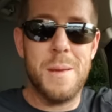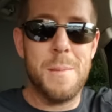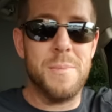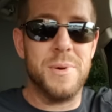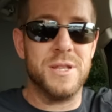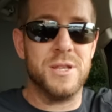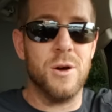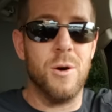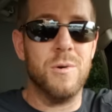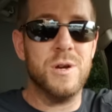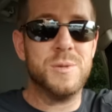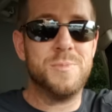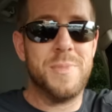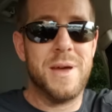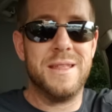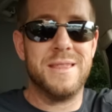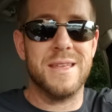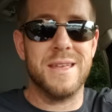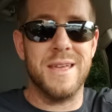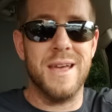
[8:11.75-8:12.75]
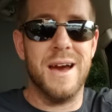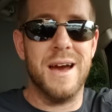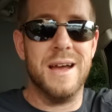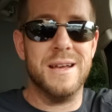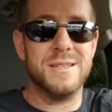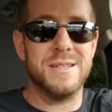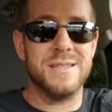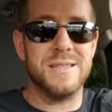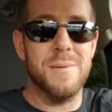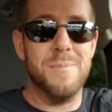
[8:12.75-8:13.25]
But to always paint the
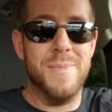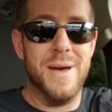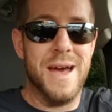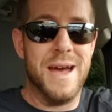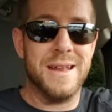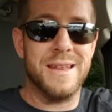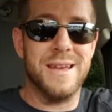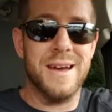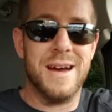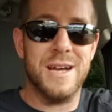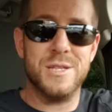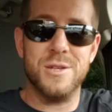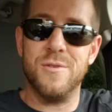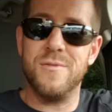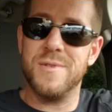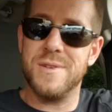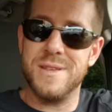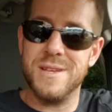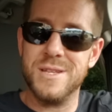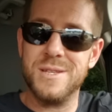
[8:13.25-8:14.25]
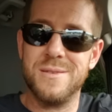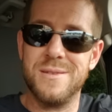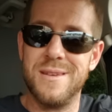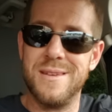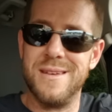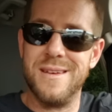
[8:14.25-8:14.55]
guys as the bad guys over this,